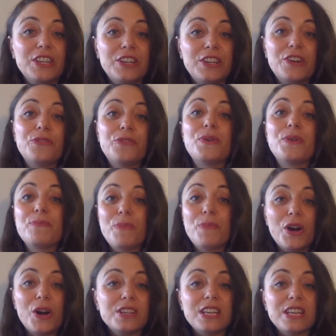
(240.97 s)
you know,
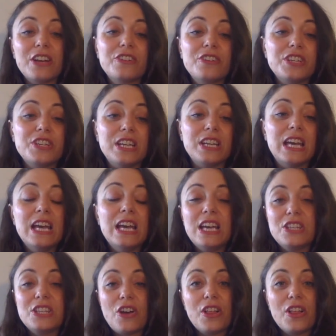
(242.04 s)
Mars energy
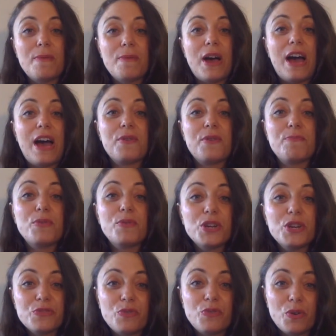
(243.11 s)
is all about how we
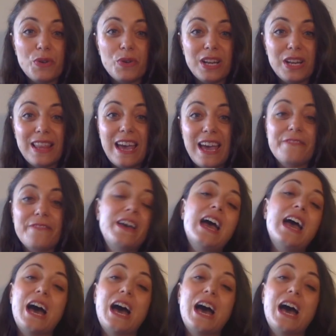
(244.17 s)
push forward in life,